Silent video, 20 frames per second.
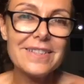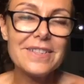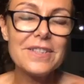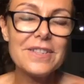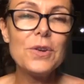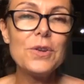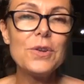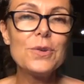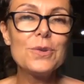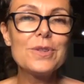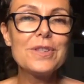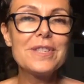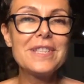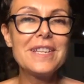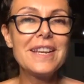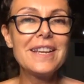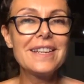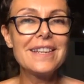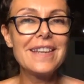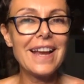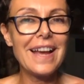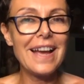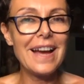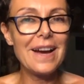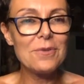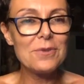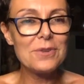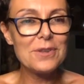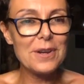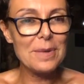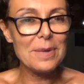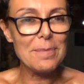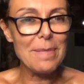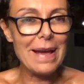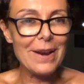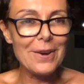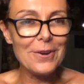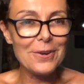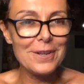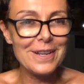So you sing the counter
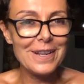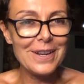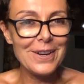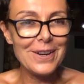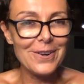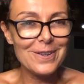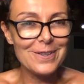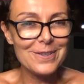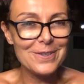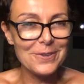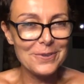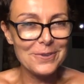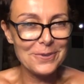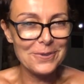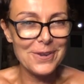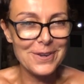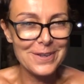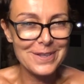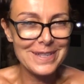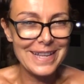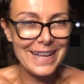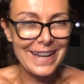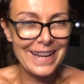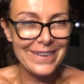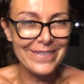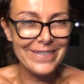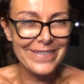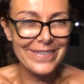melody also to yourself.